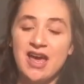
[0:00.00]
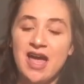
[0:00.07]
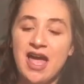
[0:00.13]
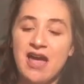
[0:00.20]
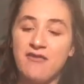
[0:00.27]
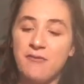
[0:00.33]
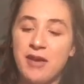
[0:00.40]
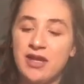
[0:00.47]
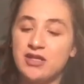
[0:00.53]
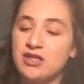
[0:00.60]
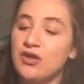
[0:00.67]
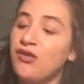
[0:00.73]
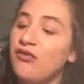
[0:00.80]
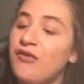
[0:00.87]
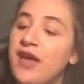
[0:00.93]
I have my
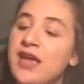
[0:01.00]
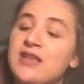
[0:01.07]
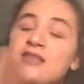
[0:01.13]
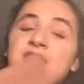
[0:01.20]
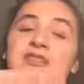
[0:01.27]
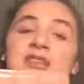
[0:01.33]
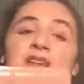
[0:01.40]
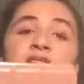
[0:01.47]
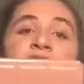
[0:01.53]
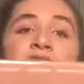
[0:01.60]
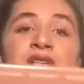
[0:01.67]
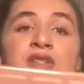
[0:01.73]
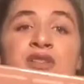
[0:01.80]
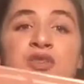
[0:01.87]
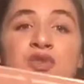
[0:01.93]
Too Faced
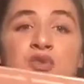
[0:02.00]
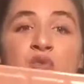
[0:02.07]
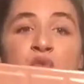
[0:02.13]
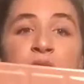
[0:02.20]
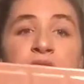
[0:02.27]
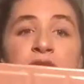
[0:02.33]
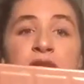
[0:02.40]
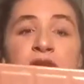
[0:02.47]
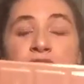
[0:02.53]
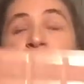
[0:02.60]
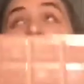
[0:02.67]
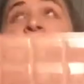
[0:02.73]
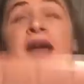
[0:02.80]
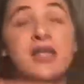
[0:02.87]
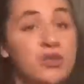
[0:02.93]

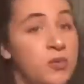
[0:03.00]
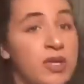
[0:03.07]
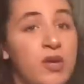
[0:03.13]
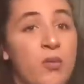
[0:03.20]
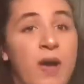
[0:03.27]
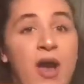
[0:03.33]
semi-sweet,